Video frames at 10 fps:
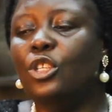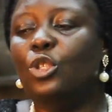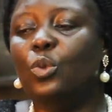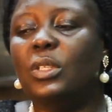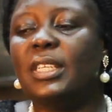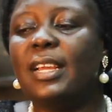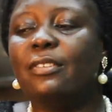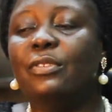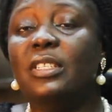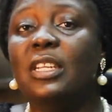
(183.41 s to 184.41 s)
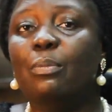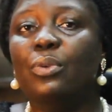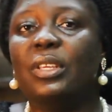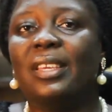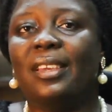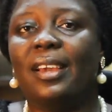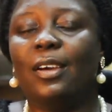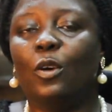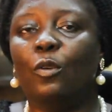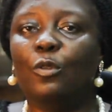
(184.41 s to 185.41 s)
to take reasonable
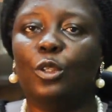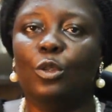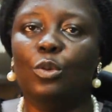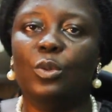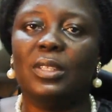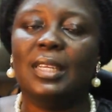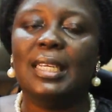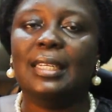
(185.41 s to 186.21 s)
care of the goods.